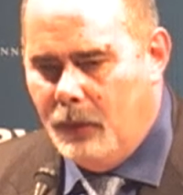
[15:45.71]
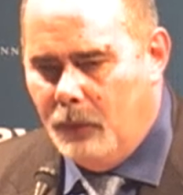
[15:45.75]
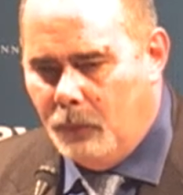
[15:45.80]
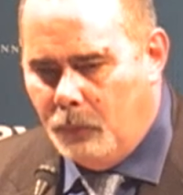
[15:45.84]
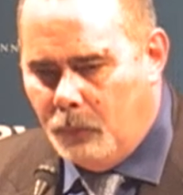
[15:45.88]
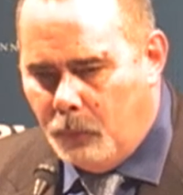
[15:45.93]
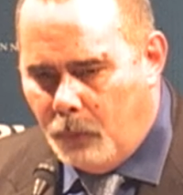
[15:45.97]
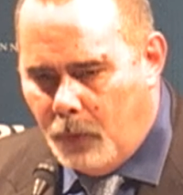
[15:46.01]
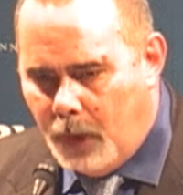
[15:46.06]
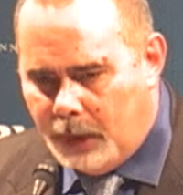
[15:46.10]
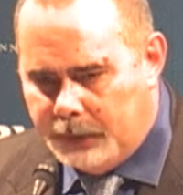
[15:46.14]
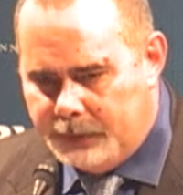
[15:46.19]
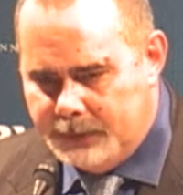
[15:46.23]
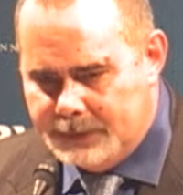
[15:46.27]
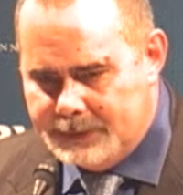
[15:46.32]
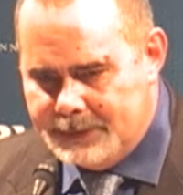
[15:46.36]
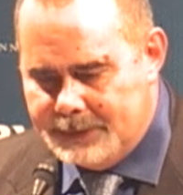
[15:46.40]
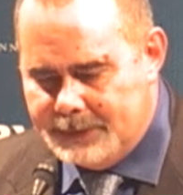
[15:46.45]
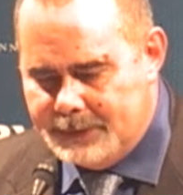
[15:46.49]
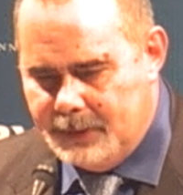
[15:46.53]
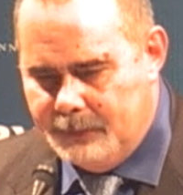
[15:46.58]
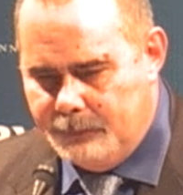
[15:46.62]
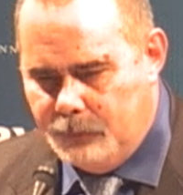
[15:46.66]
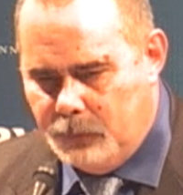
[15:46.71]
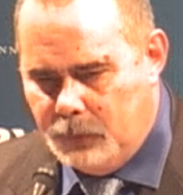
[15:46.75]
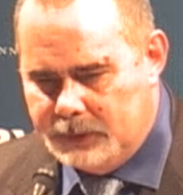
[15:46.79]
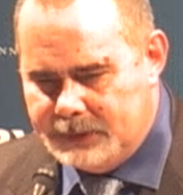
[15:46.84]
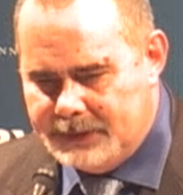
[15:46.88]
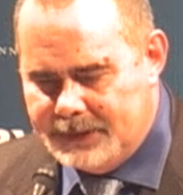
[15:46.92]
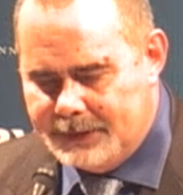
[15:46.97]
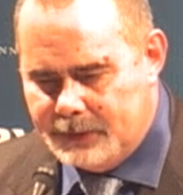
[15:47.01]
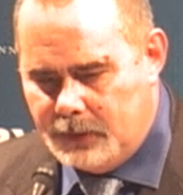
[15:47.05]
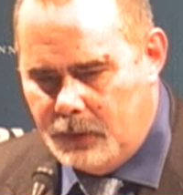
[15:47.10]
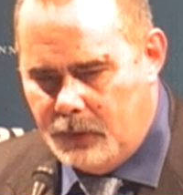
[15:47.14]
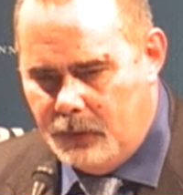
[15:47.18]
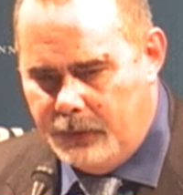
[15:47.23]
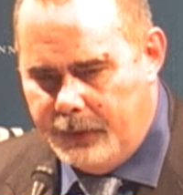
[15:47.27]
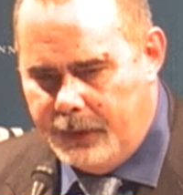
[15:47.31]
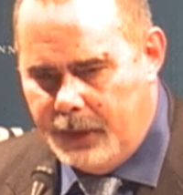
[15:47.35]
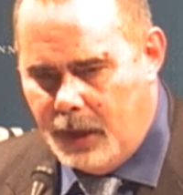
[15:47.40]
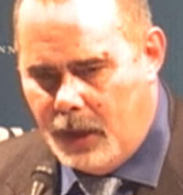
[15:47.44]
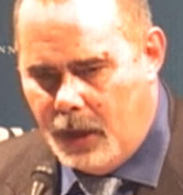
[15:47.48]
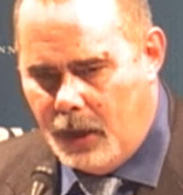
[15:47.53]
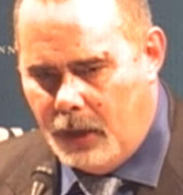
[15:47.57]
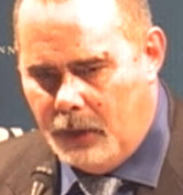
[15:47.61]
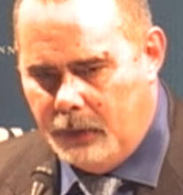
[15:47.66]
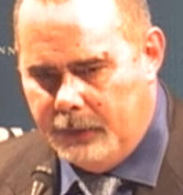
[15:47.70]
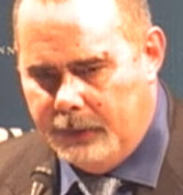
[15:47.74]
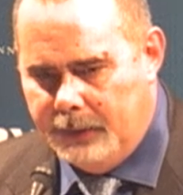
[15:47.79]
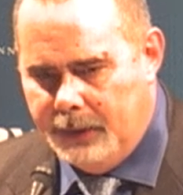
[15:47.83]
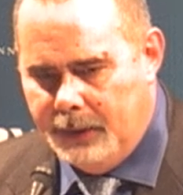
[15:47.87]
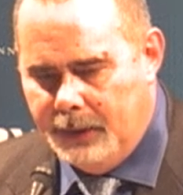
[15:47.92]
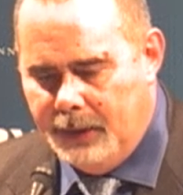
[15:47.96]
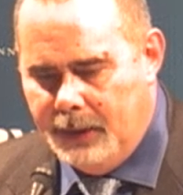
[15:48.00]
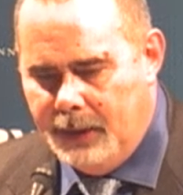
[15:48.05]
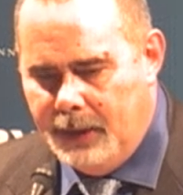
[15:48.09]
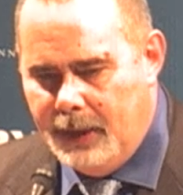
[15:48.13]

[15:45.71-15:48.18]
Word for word: what is, what's going on.